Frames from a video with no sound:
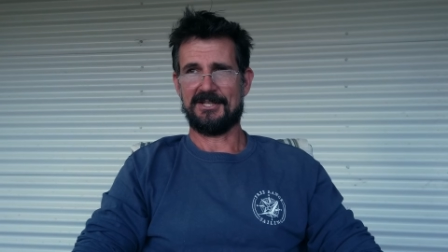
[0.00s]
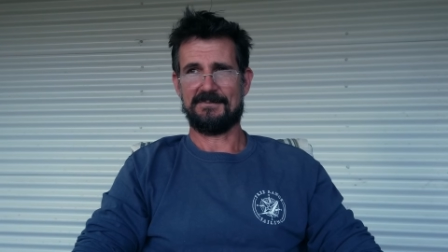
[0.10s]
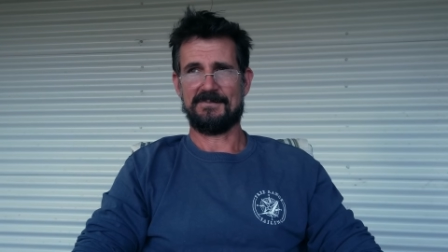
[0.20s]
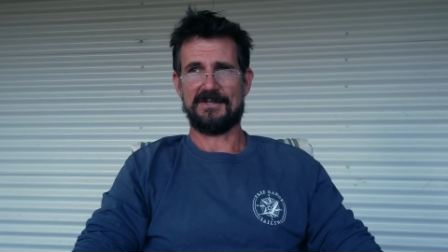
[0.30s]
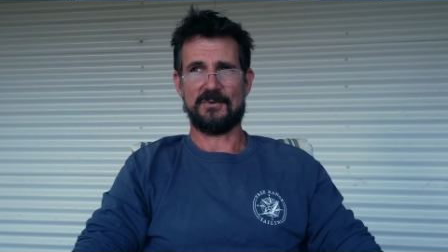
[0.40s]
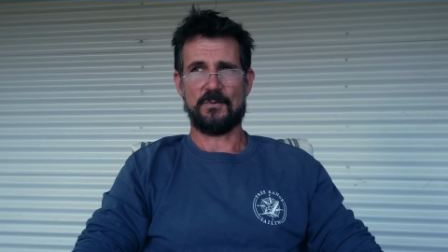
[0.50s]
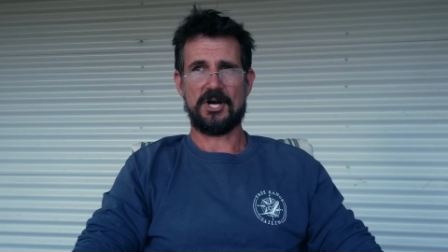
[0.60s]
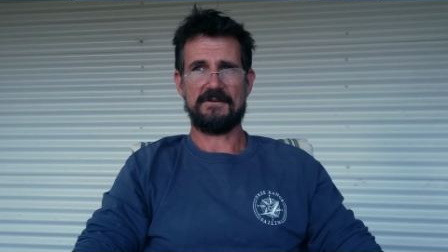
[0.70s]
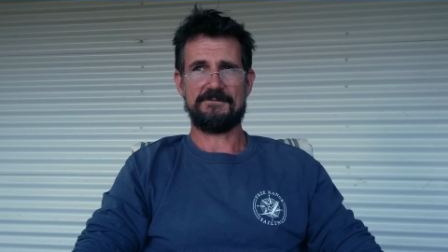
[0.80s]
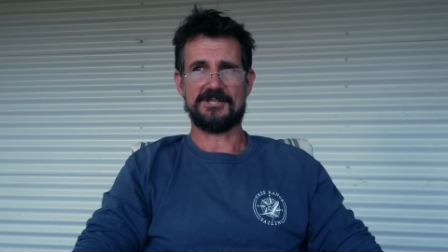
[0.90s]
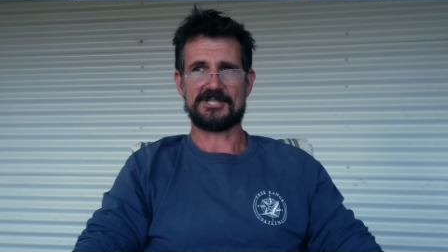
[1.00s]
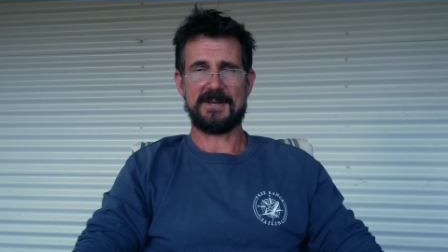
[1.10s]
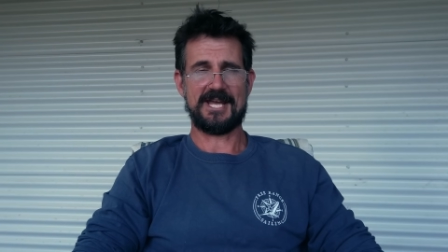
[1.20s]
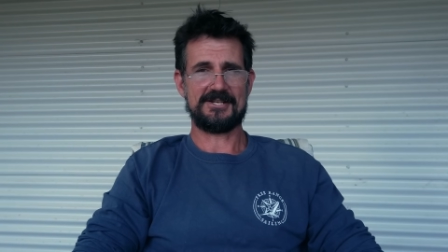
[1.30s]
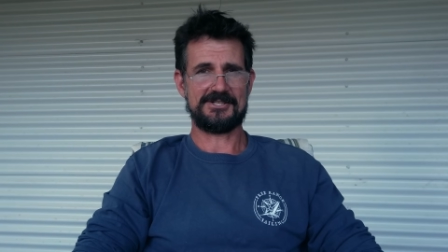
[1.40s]
your wife, your
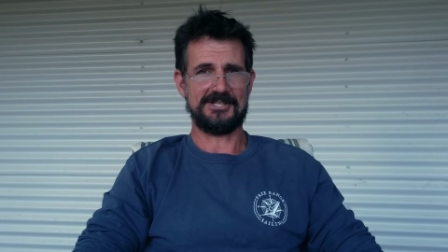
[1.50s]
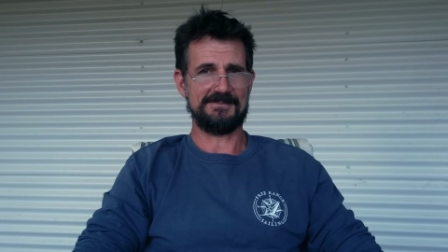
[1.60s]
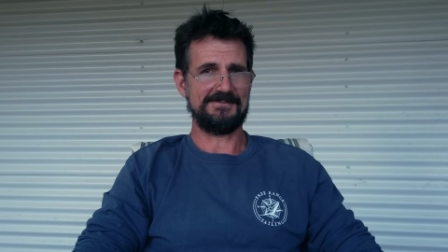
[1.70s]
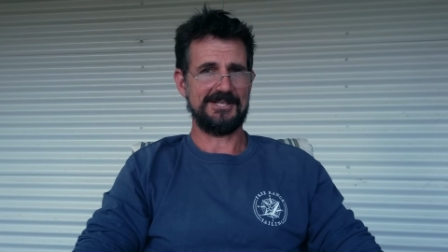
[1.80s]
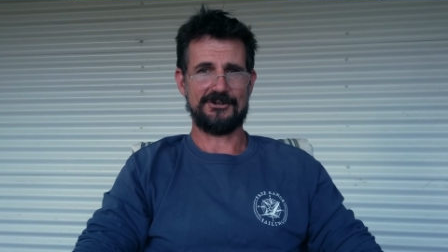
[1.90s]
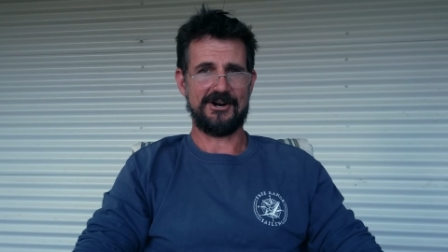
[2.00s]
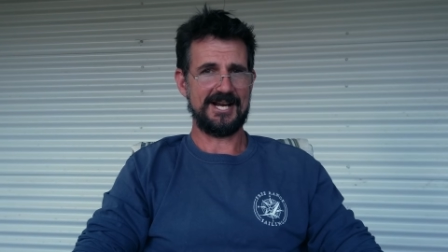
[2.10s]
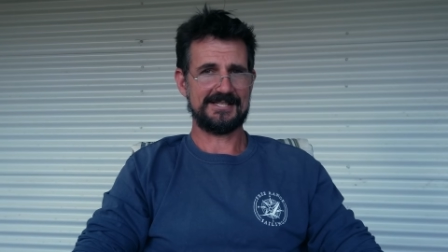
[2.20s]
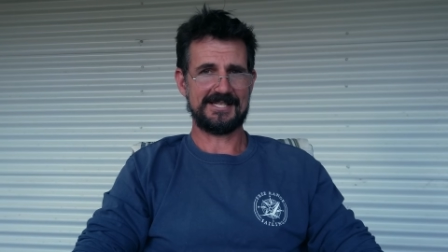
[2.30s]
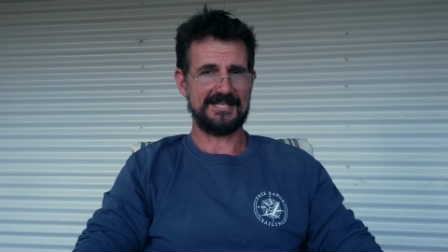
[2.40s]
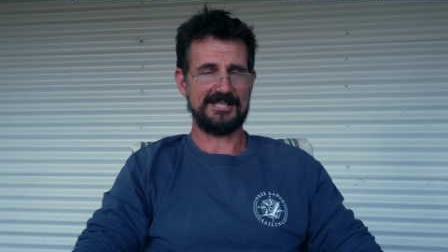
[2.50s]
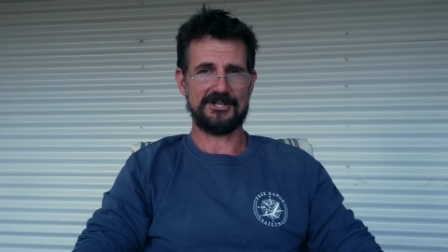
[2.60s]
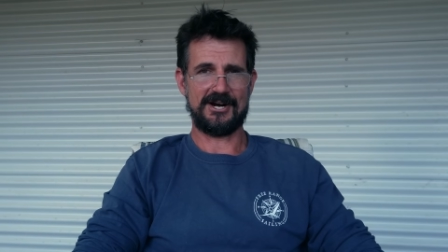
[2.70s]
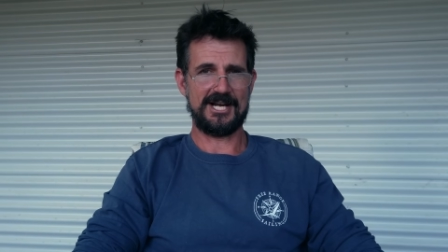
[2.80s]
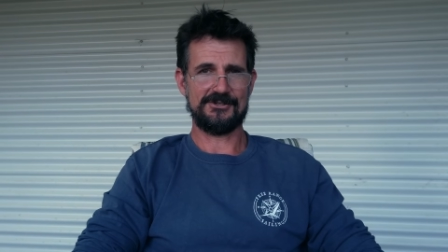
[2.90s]
spouse, your grandson,
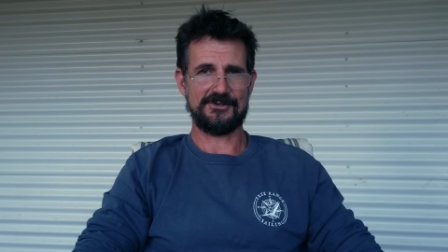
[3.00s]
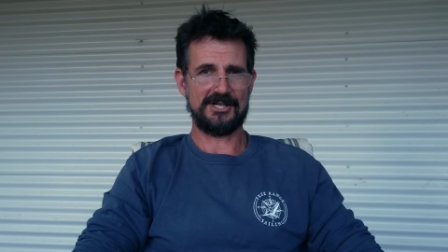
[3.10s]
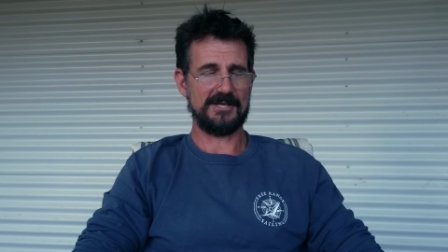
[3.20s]
your granddaughter.